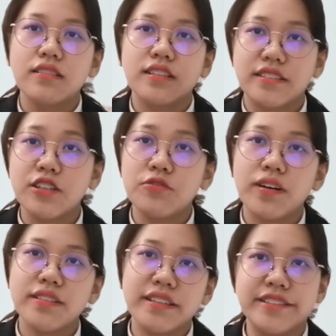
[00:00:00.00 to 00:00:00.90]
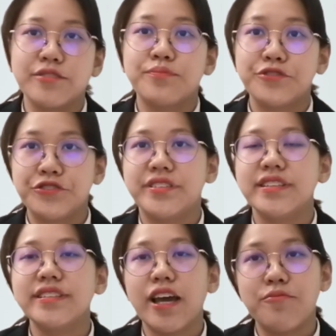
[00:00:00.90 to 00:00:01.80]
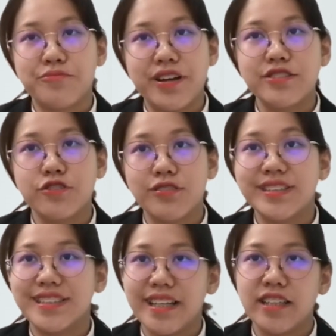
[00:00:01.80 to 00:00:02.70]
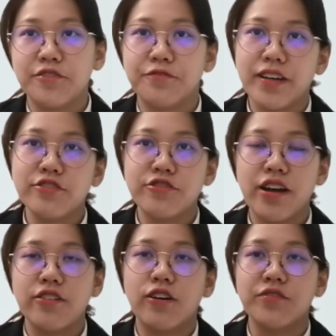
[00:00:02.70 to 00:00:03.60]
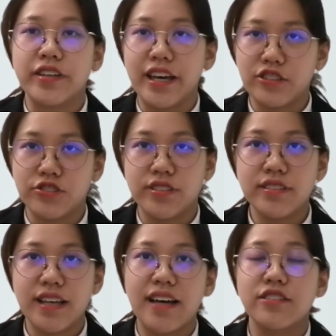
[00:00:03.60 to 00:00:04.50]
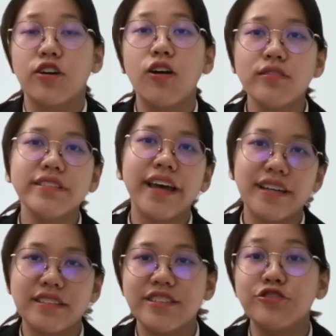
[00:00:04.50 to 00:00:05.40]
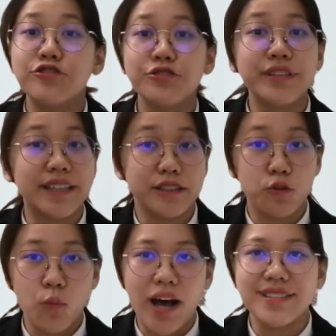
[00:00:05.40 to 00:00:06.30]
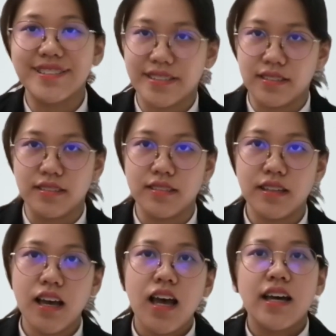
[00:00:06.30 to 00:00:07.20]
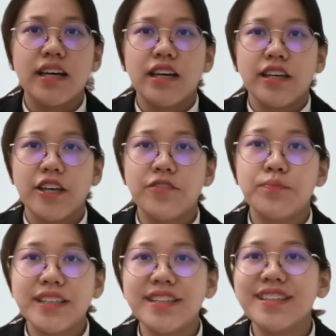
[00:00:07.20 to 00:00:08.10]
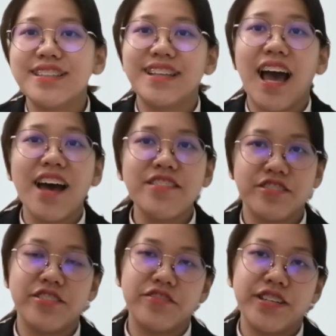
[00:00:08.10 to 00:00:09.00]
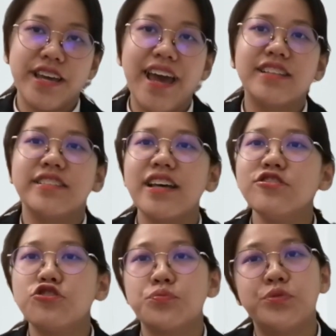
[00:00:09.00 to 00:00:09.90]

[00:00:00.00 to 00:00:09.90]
The third one is prejudice, embrace or delay the fair trial of the actions under order acting Rule 19(1)(c). If a pleading is unnecessary and tends to